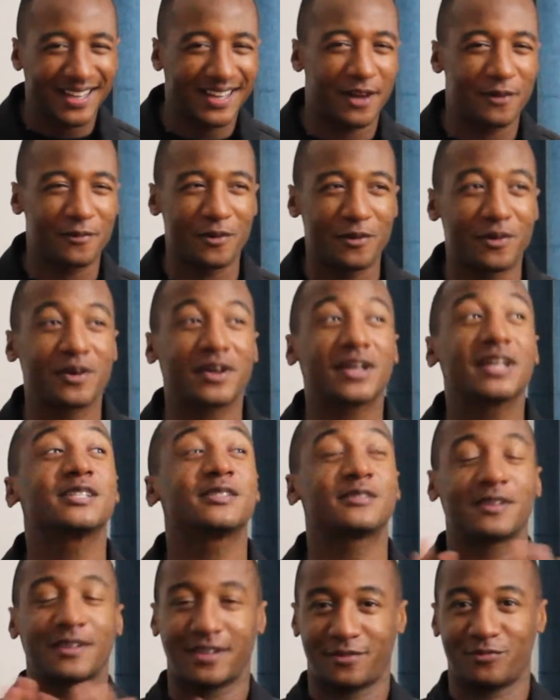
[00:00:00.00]
Like, well,
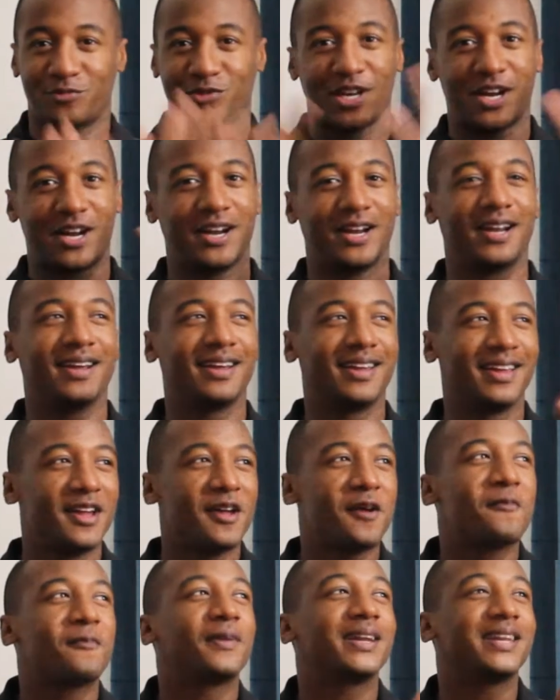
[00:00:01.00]
because I'm sorry,
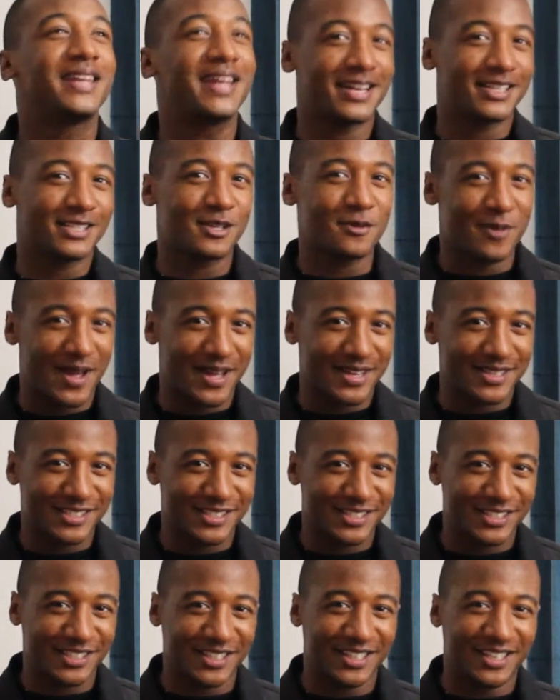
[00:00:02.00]
my dad's a
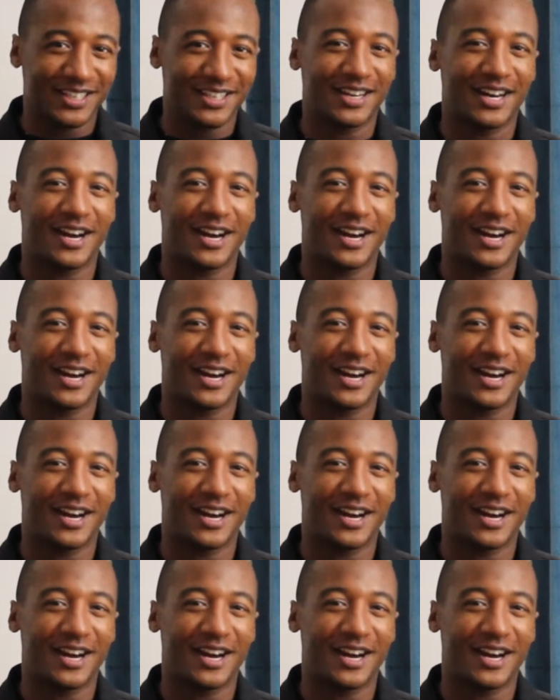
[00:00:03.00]
pastor.